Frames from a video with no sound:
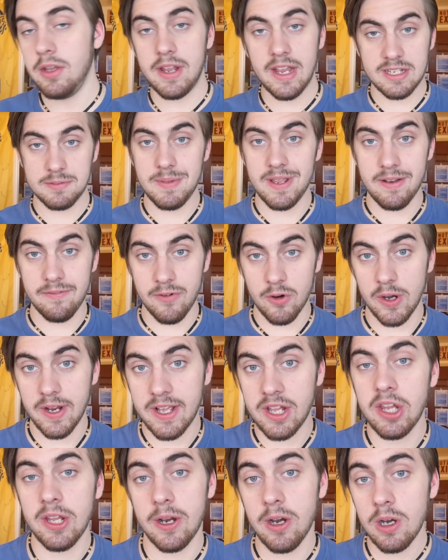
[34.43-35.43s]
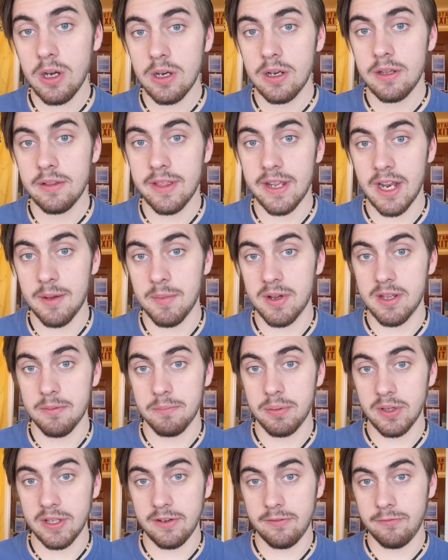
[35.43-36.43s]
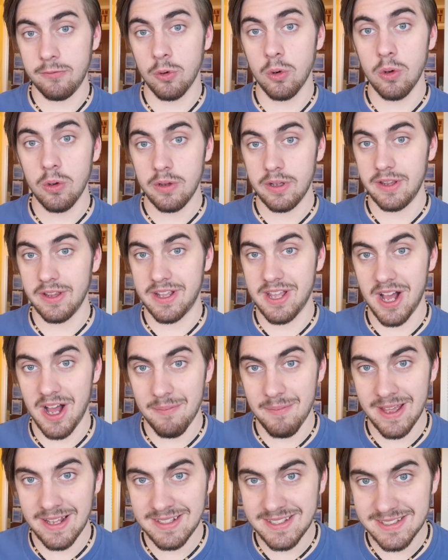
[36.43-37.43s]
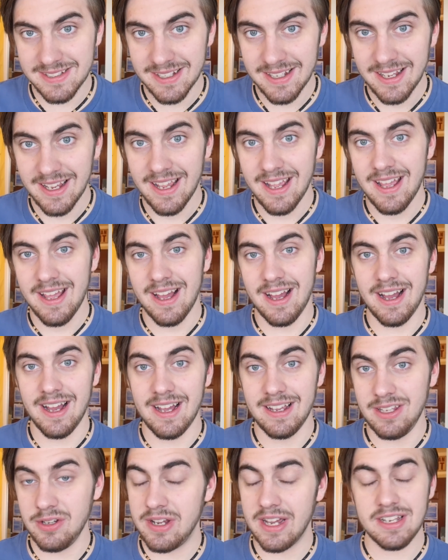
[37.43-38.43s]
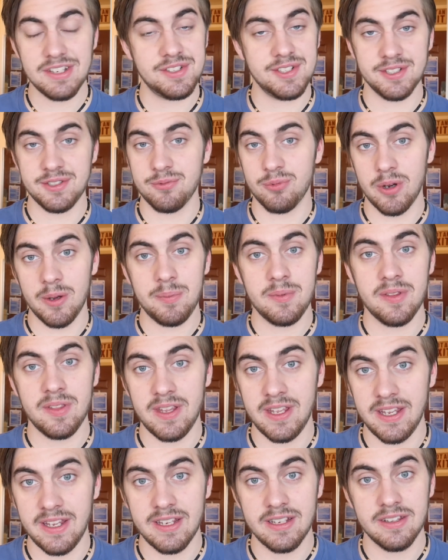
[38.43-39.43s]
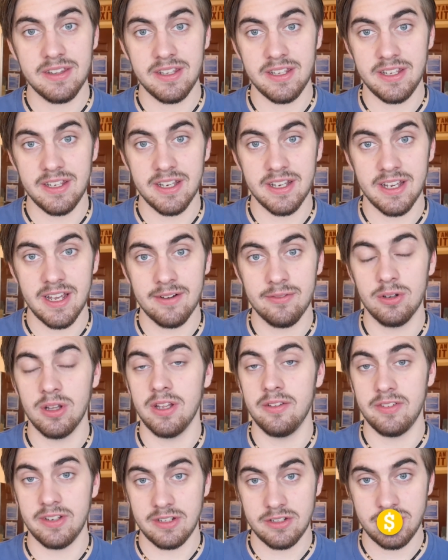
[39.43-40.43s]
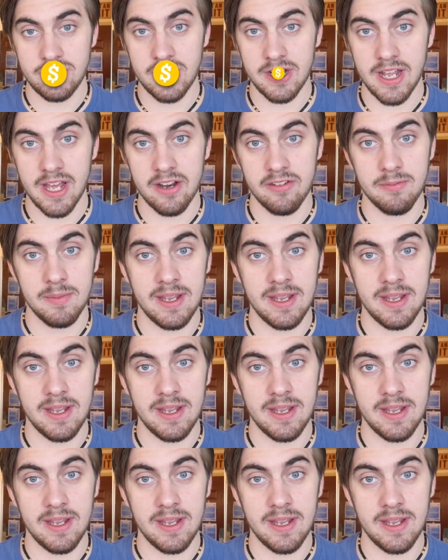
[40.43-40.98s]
You guys made it very clear that I'm a complete fool in the comments. You guys just ripped the ever-loving shit out of